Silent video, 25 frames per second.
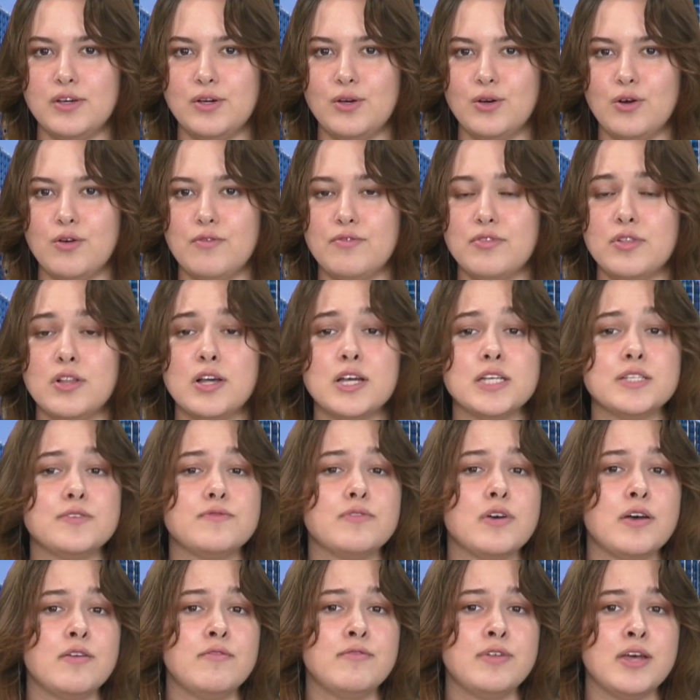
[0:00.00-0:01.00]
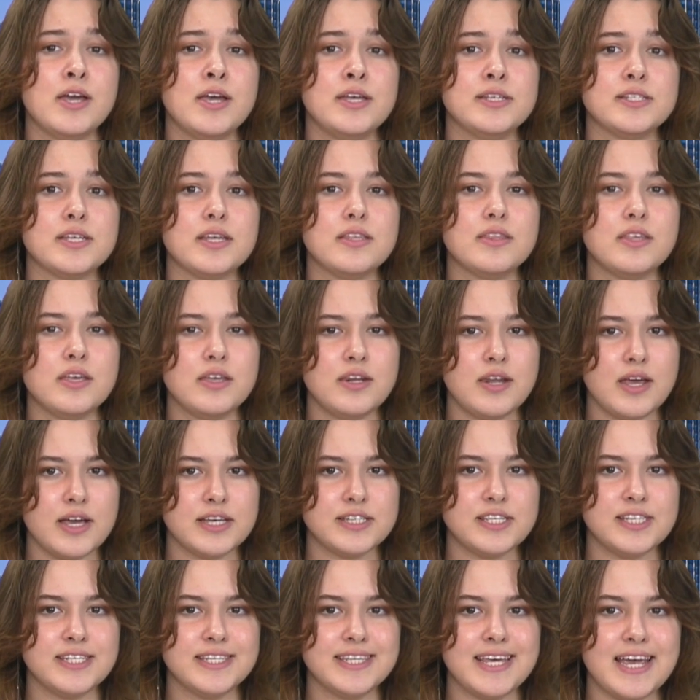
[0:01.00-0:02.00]
Over the last five days, the index
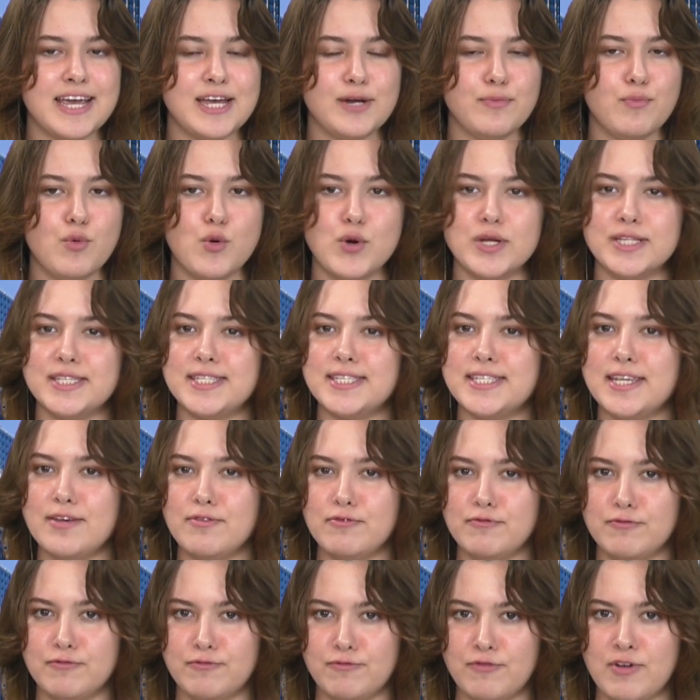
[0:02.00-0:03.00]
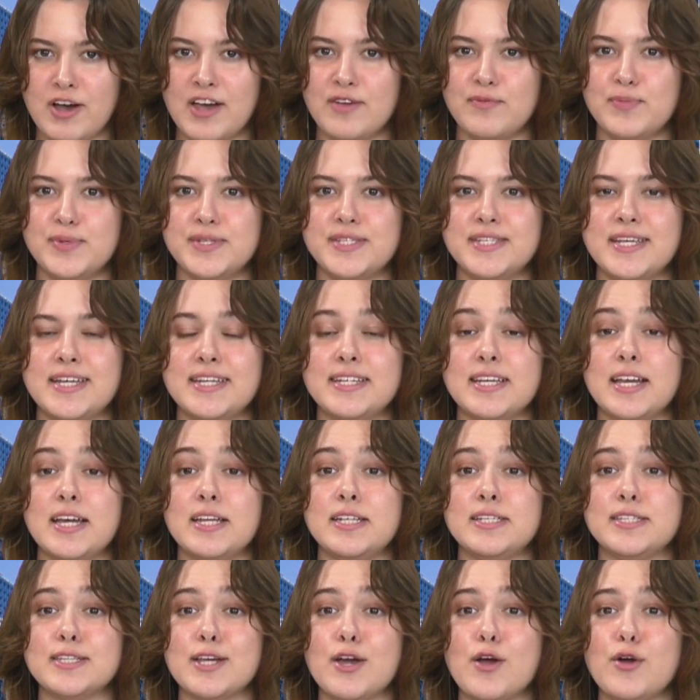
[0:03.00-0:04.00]
has gained 0.75% and
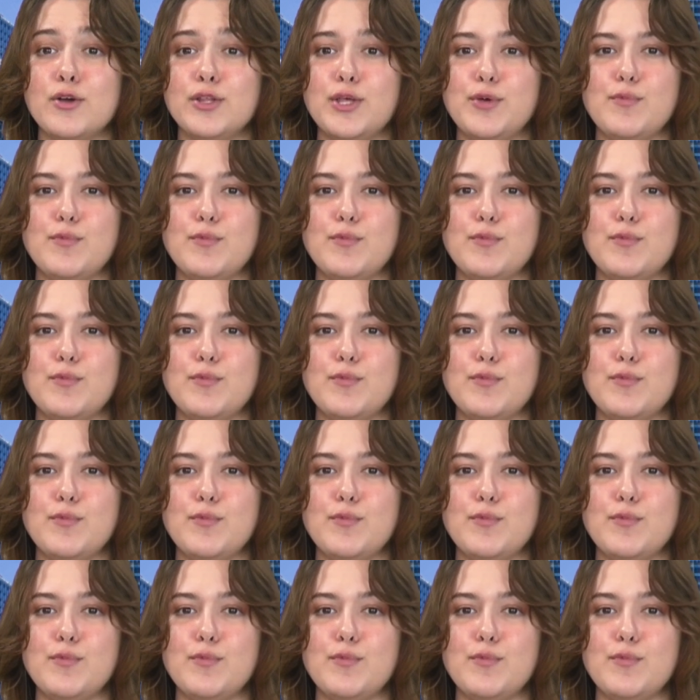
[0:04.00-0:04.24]
is currently